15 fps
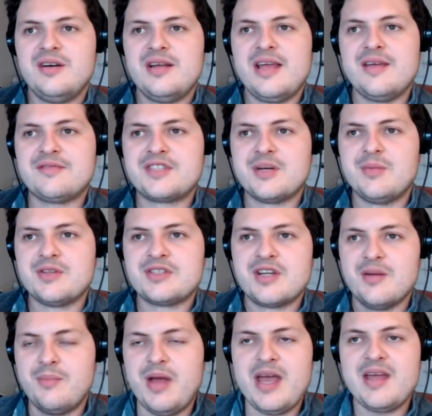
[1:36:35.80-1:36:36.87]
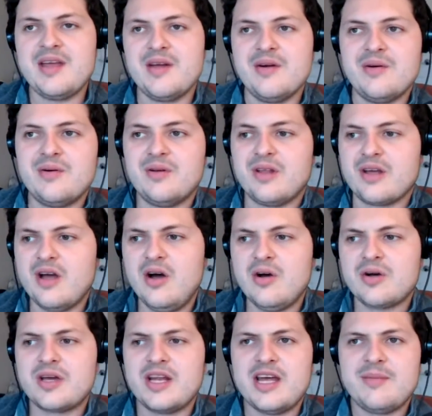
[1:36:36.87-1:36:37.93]
if someone's going to pay you, like, oh,
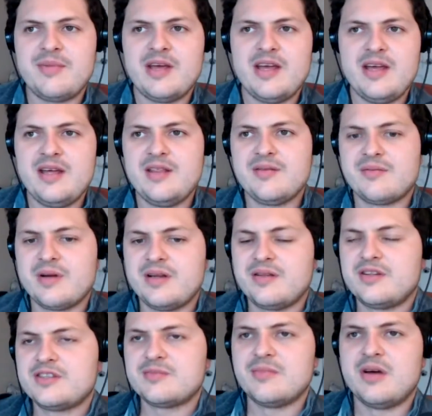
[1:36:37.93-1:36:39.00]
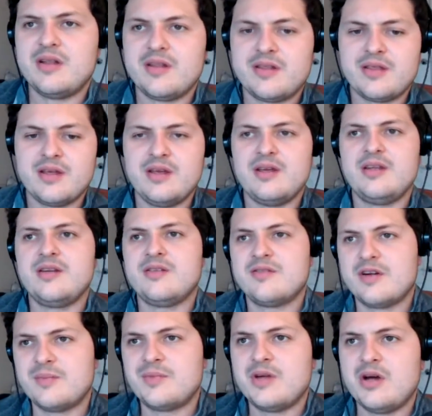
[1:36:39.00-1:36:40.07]
can I pay the rent this month in
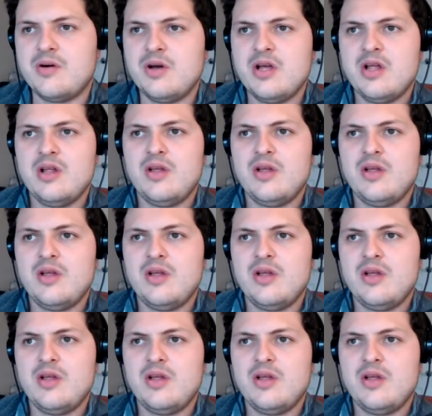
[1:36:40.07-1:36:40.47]
crypto?